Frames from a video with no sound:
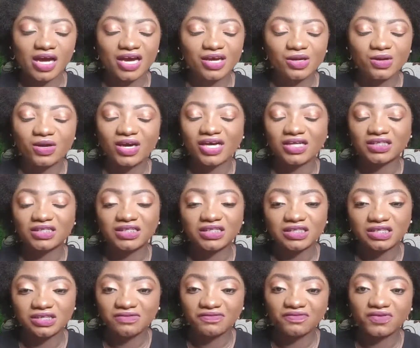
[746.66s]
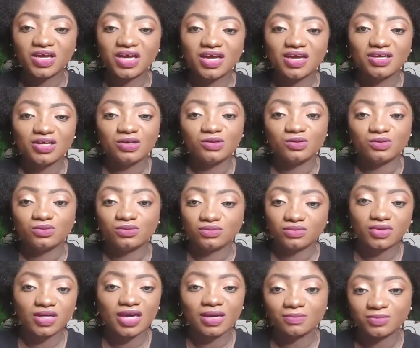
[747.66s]
Ayo and Steve.
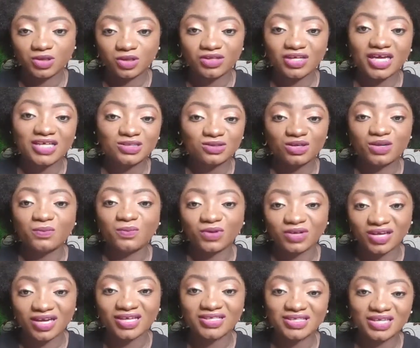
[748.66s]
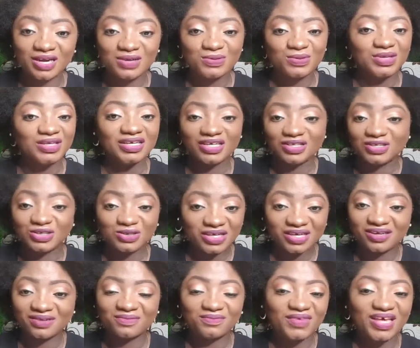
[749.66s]
I'm sure that's the only podcast I know in
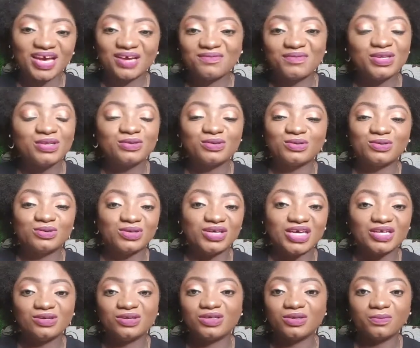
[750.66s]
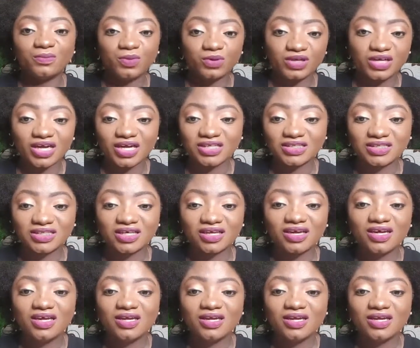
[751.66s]
Nigeria. I really don't know any other podcast.